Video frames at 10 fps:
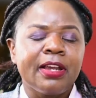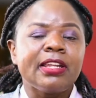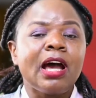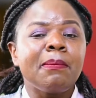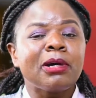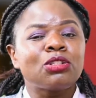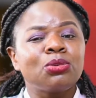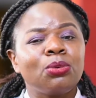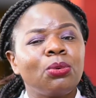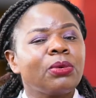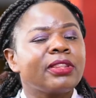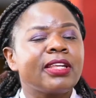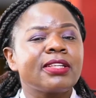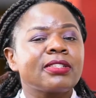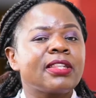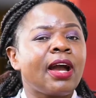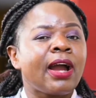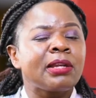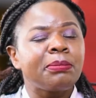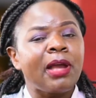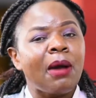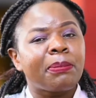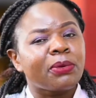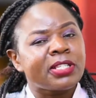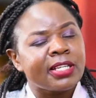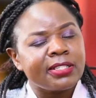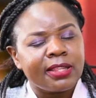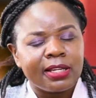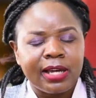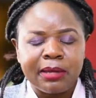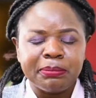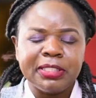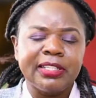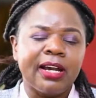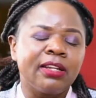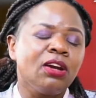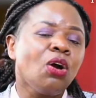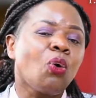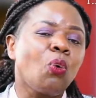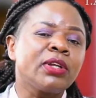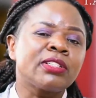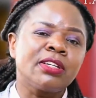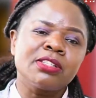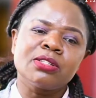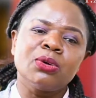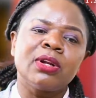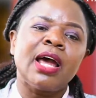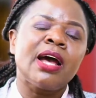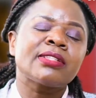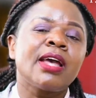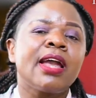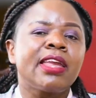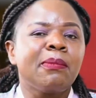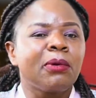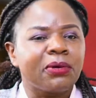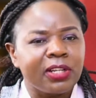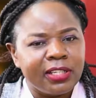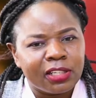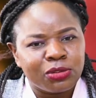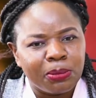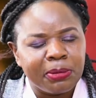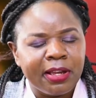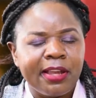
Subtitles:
Number 2, there can be a procedure that can be done which is known as hemorrhoidectomy.